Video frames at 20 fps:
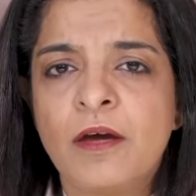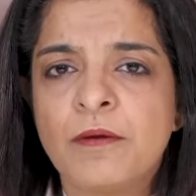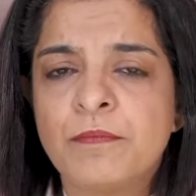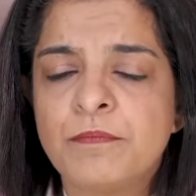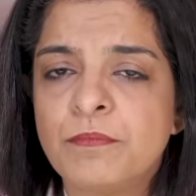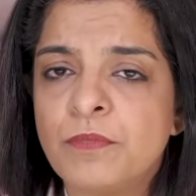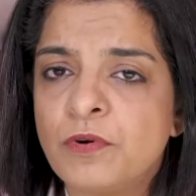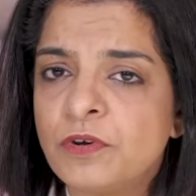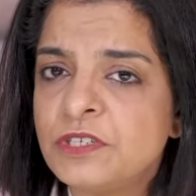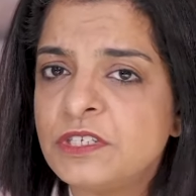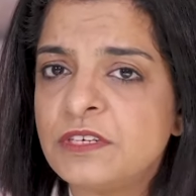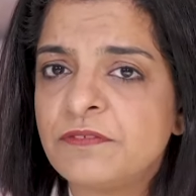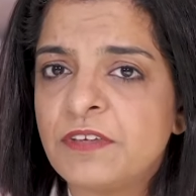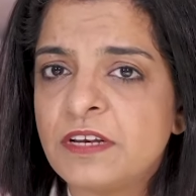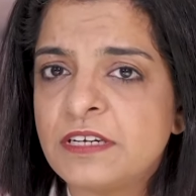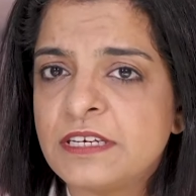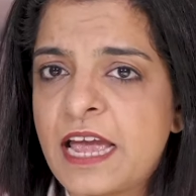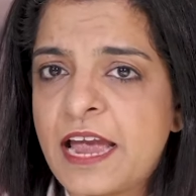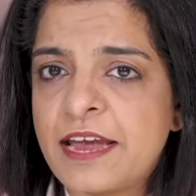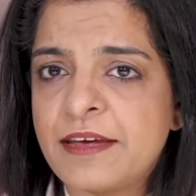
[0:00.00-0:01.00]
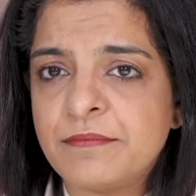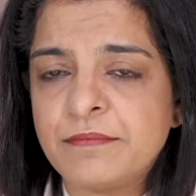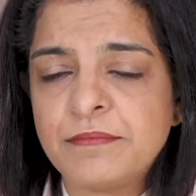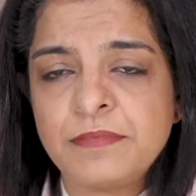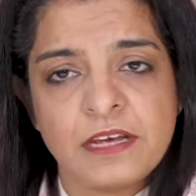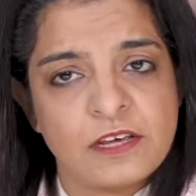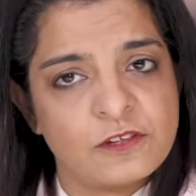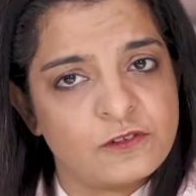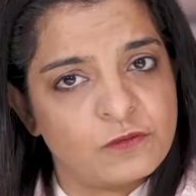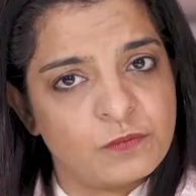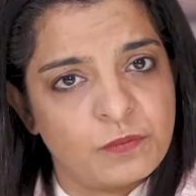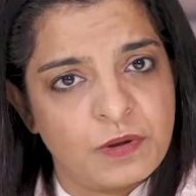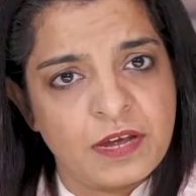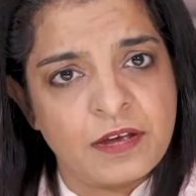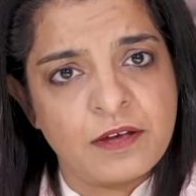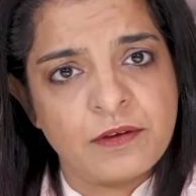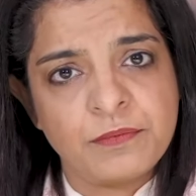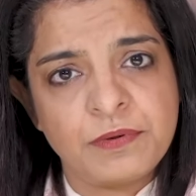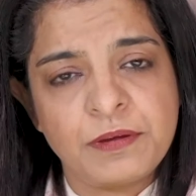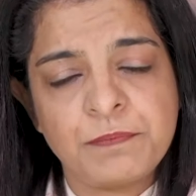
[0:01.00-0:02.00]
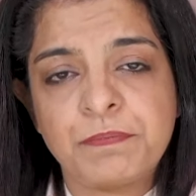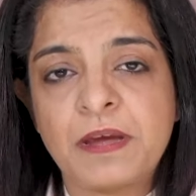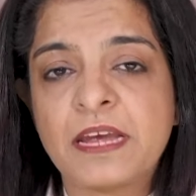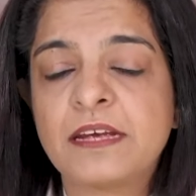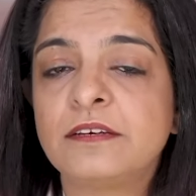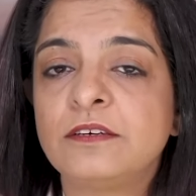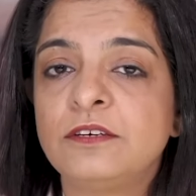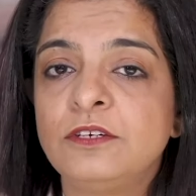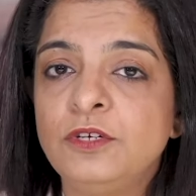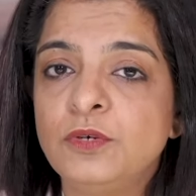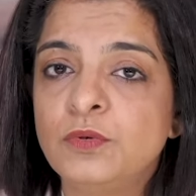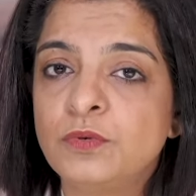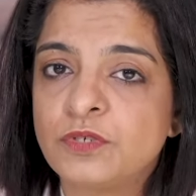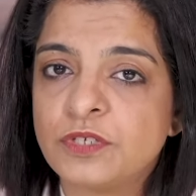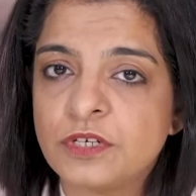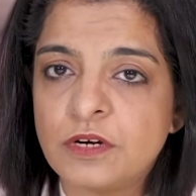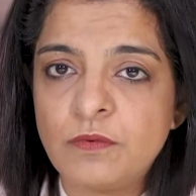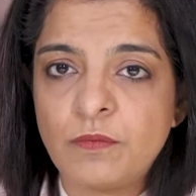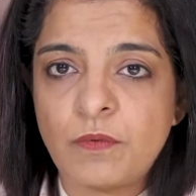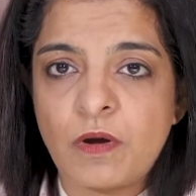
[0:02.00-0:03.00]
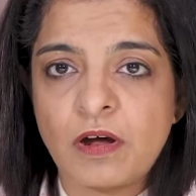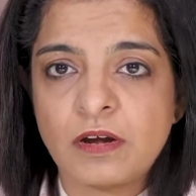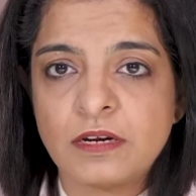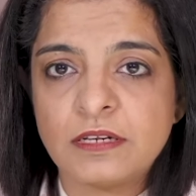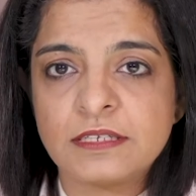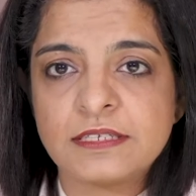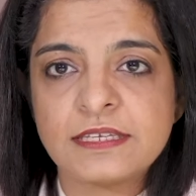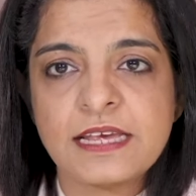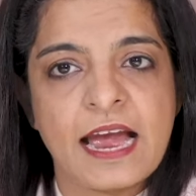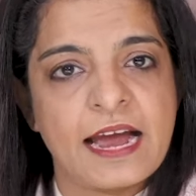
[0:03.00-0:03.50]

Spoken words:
most of the time is where we pick neutral walls